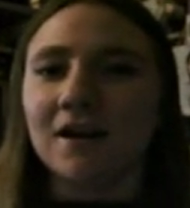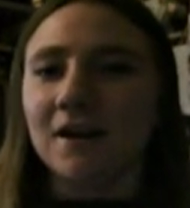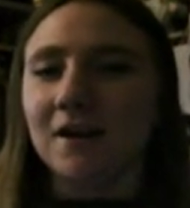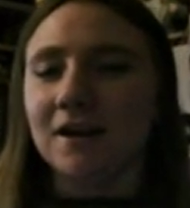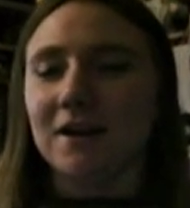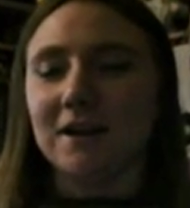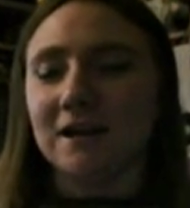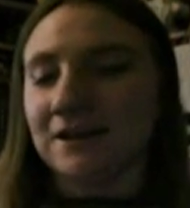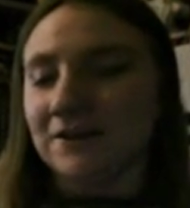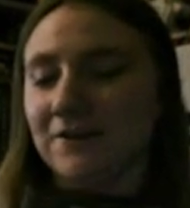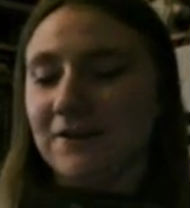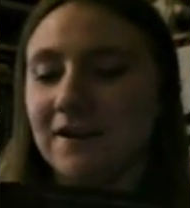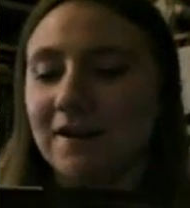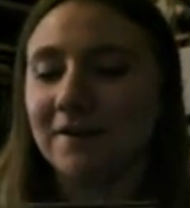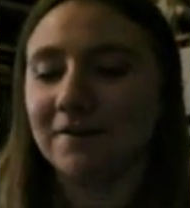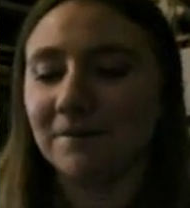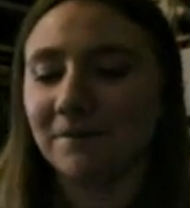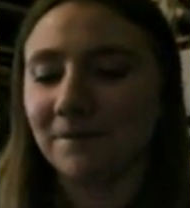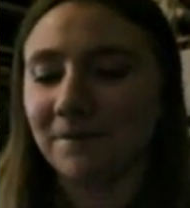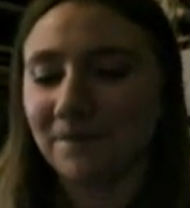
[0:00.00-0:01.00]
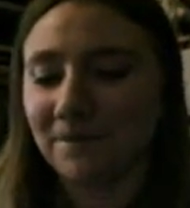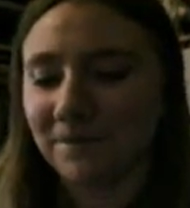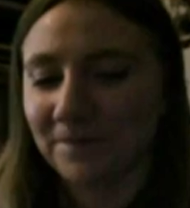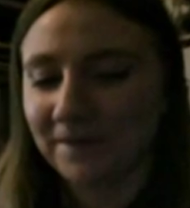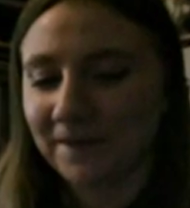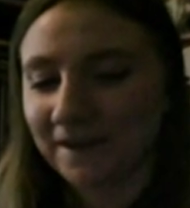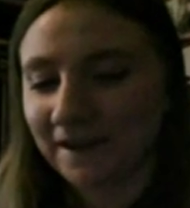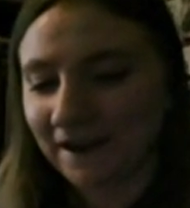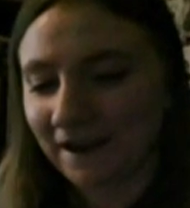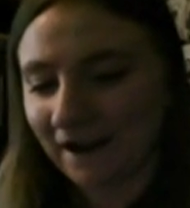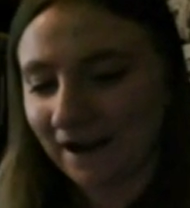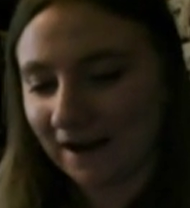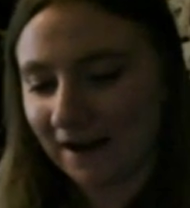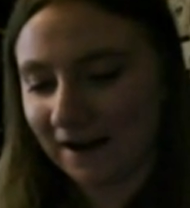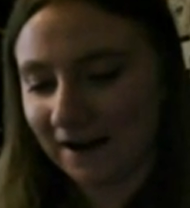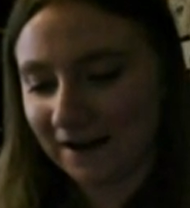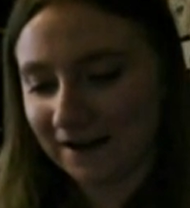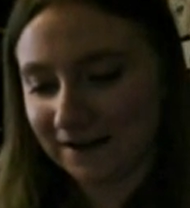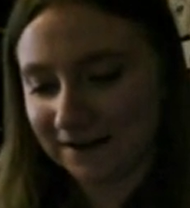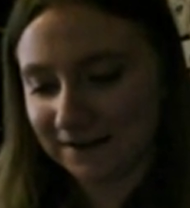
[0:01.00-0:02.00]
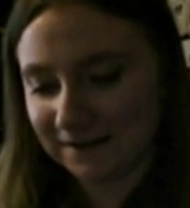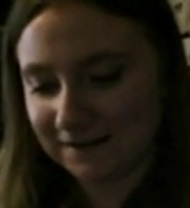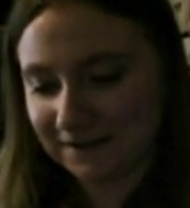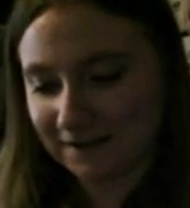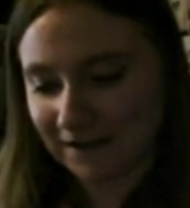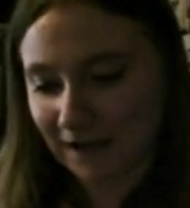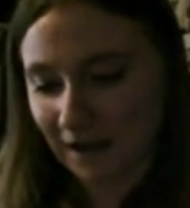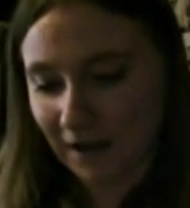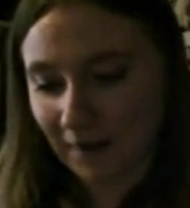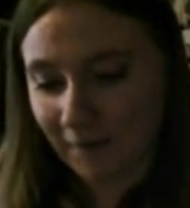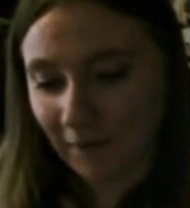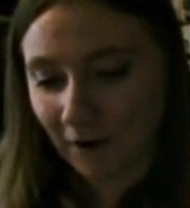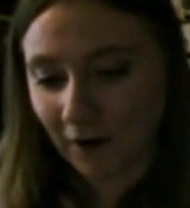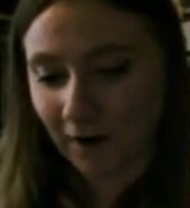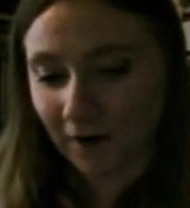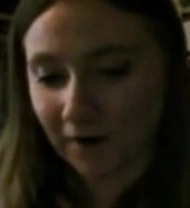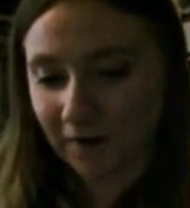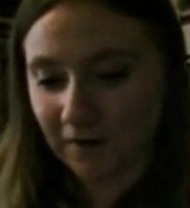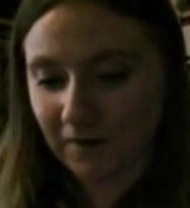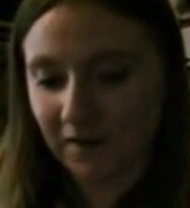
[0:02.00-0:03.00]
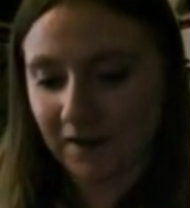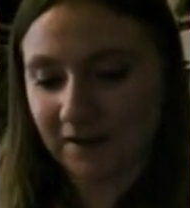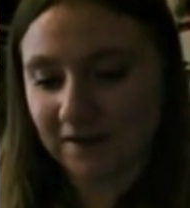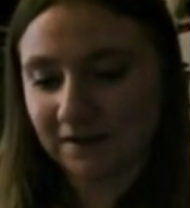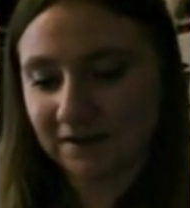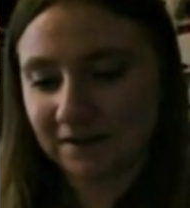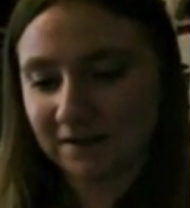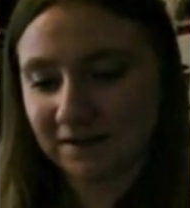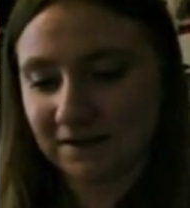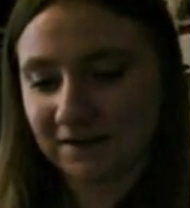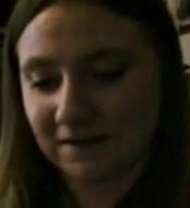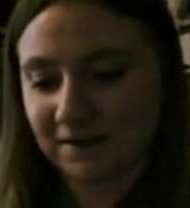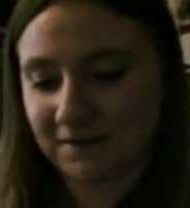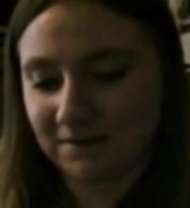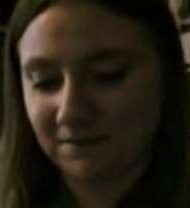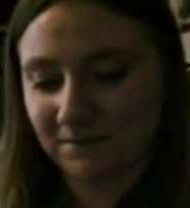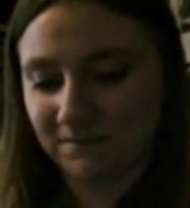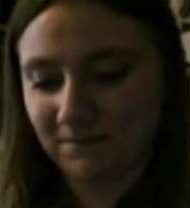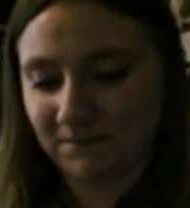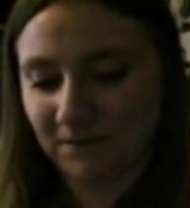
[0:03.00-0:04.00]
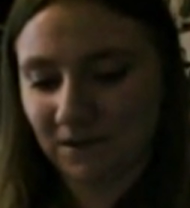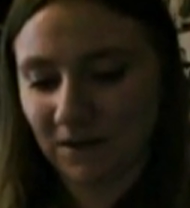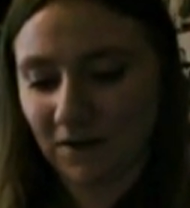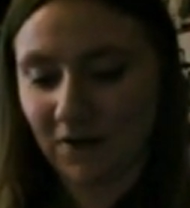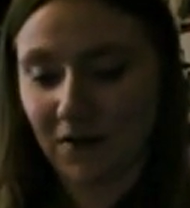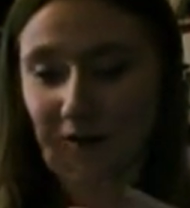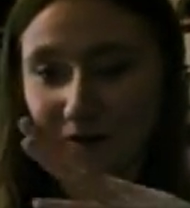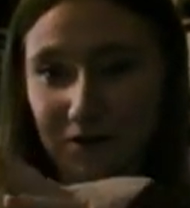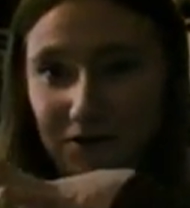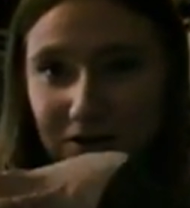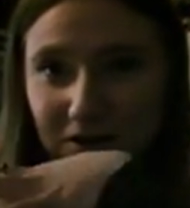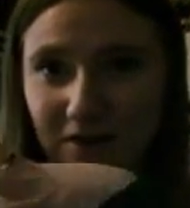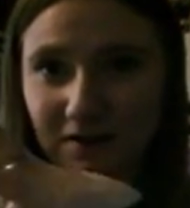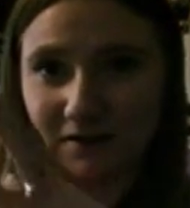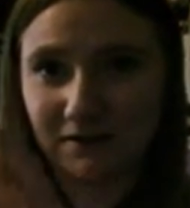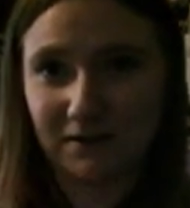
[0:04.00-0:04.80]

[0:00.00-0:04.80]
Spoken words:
you need to read it. And I've heard of this anthology.